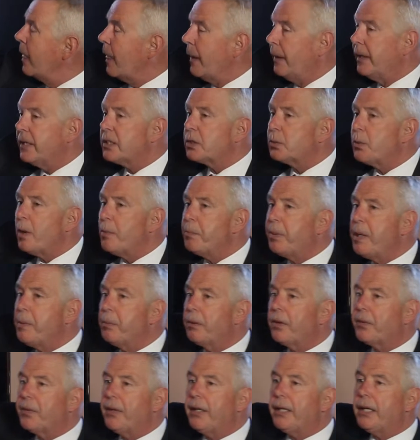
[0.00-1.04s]
And this is when
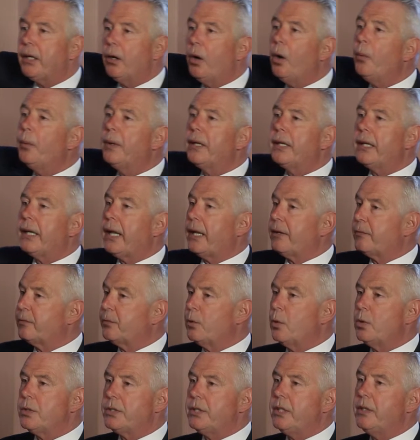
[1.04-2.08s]
people are thinking, oh, we're going to get
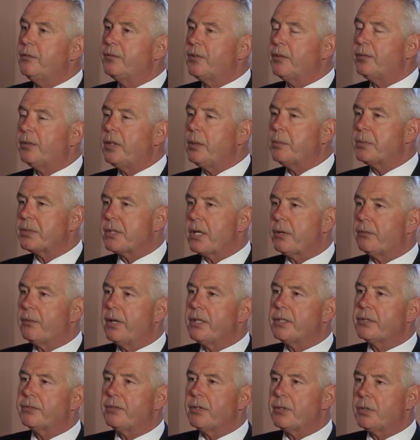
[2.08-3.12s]
14, 15%
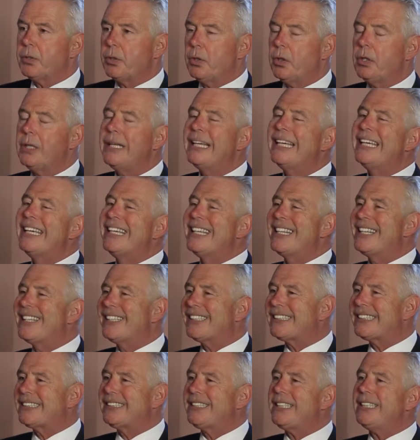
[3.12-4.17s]
rates of return.
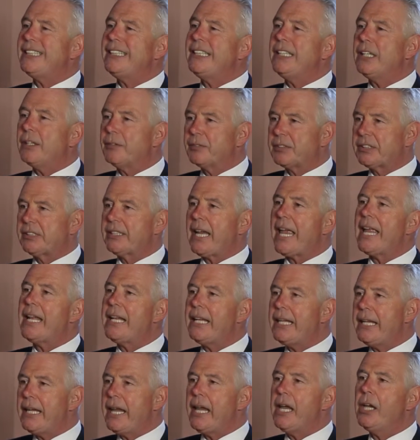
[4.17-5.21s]
The city of
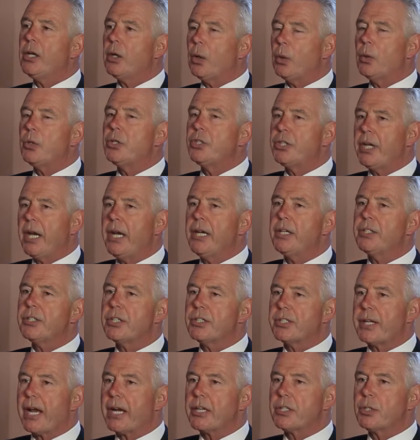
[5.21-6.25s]
San Diego changed
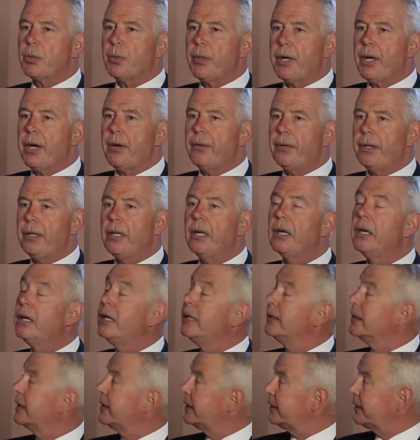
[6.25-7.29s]
its actuary
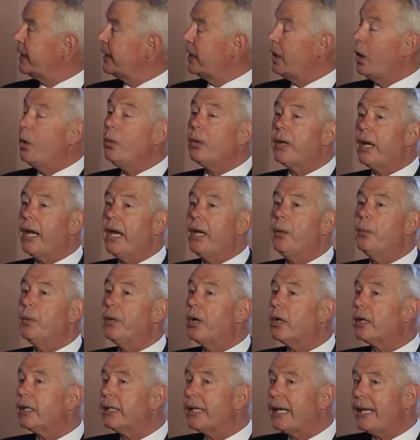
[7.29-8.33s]
to say, okay, we're
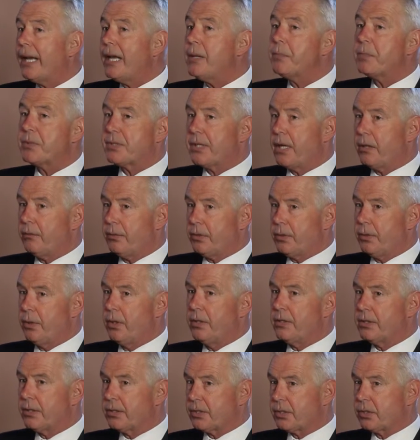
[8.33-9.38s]
not going to get 8%
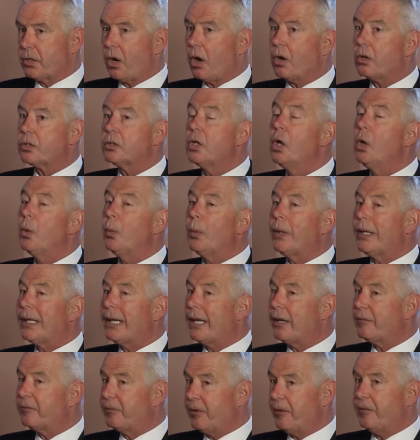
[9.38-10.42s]
returns in stocks, we're going to
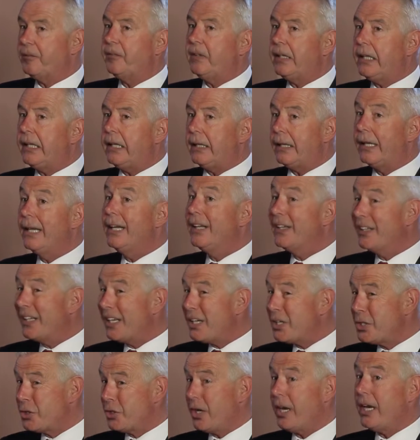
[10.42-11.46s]
get 15.
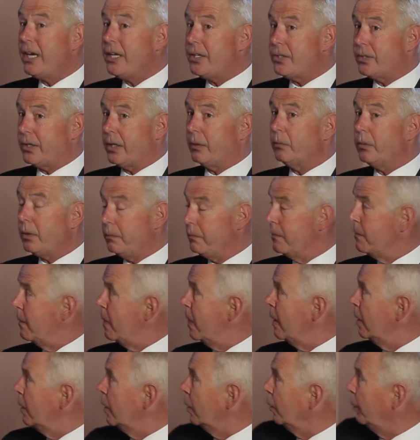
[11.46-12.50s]
They changed it.
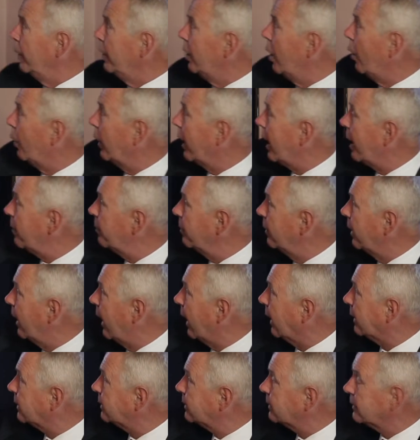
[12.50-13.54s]
We know what happened
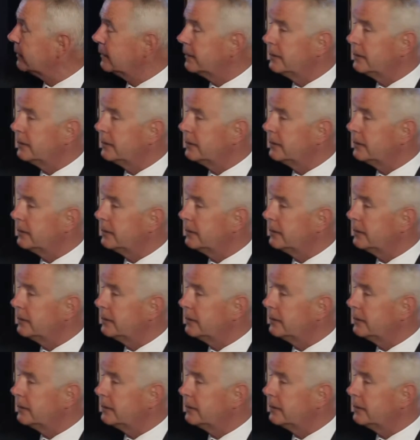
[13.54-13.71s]
next.